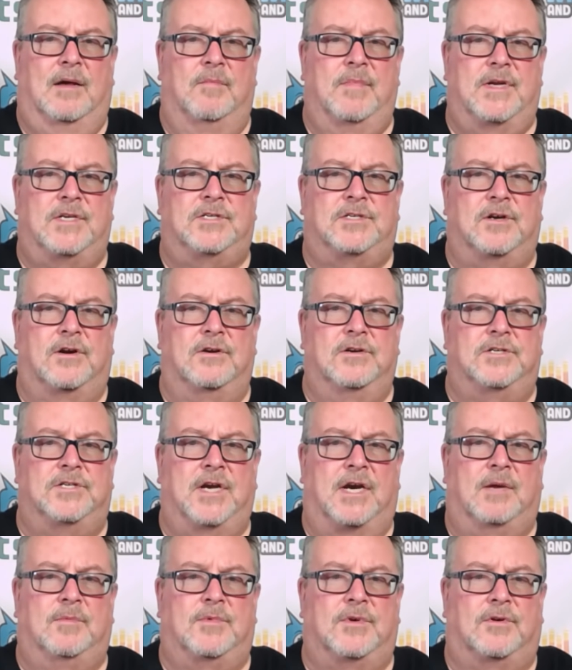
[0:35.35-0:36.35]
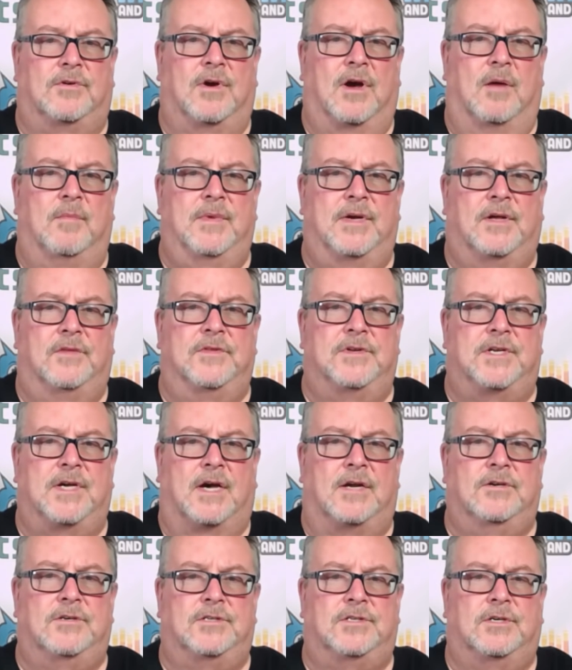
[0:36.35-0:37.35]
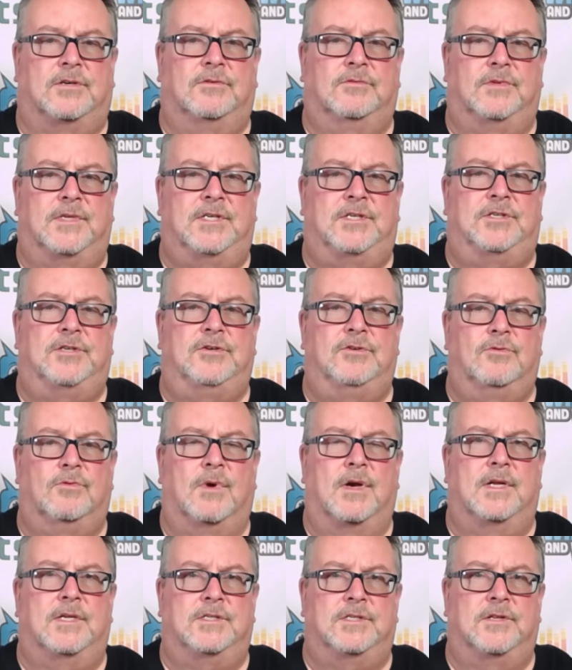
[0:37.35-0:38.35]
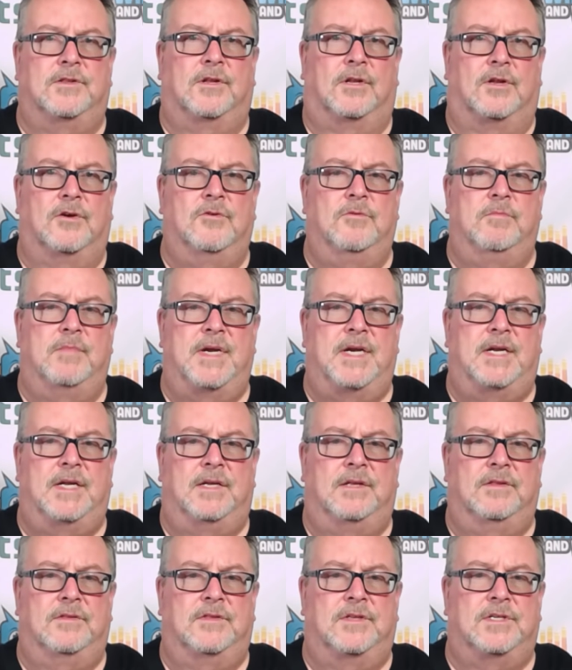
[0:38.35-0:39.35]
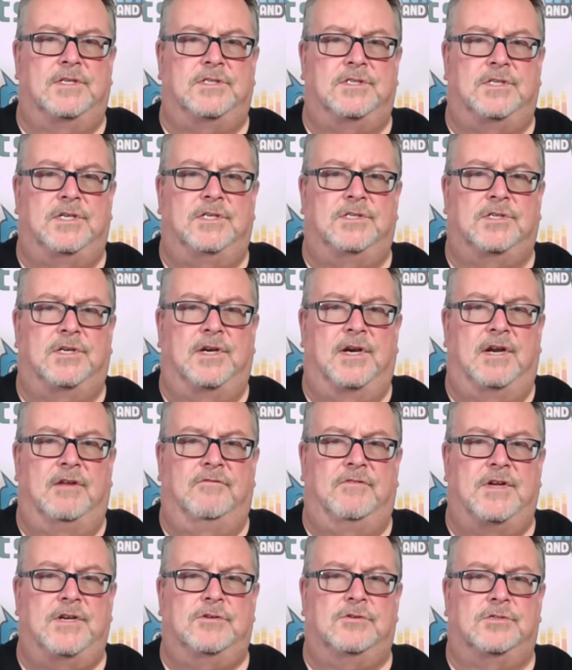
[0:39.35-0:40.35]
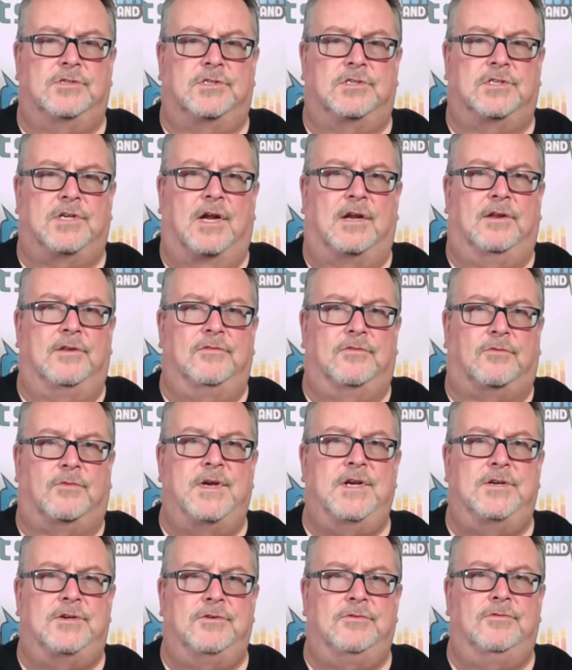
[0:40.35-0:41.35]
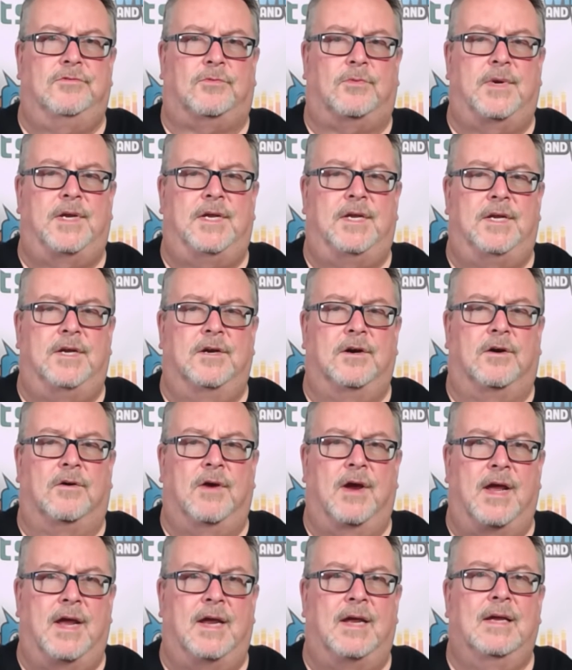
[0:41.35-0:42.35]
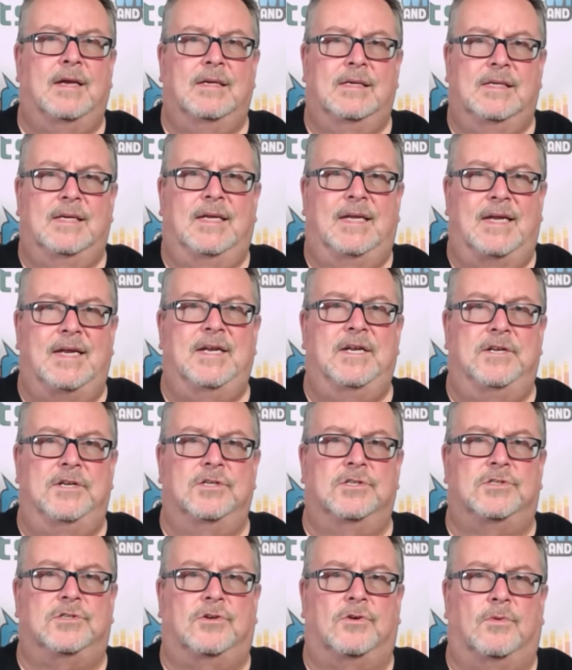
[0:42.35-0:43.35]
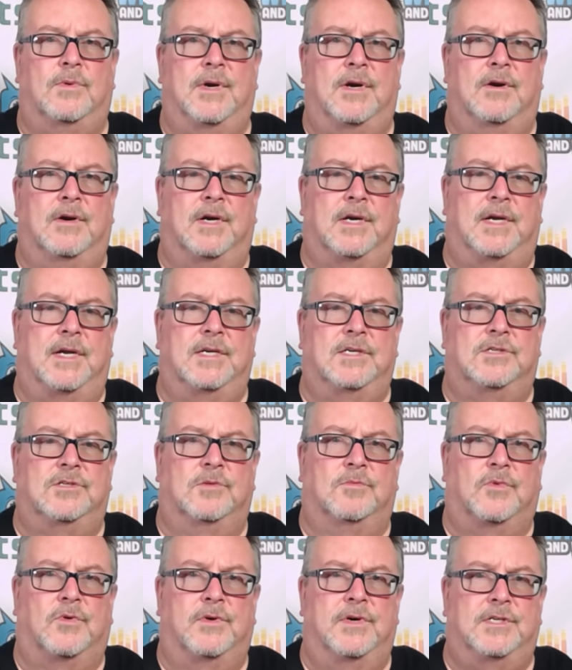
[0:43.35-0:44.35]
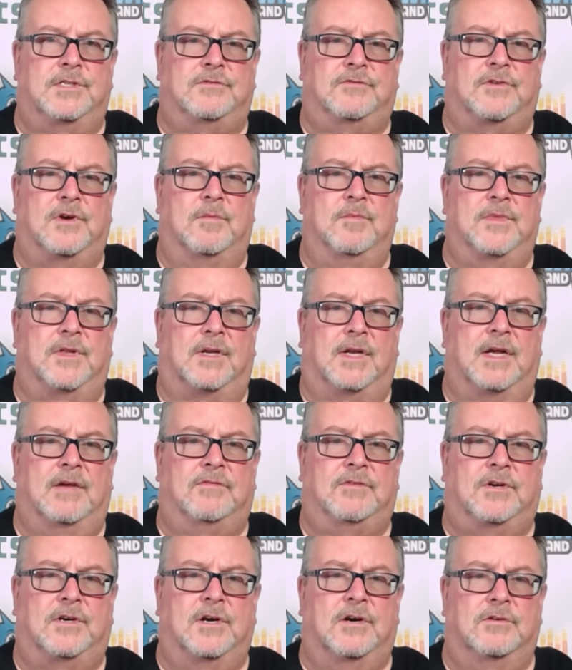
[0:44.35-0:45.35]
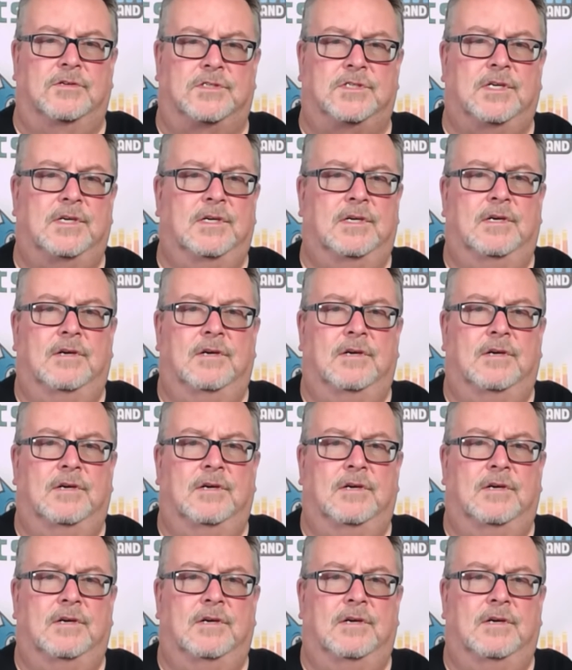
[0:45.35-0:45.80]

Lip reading: Mets starter Jacob deGrom held the Dodgers to only two runs in the lone meeting this season, and he features a solid 3.23 ERA in his career against the boys from the left coast.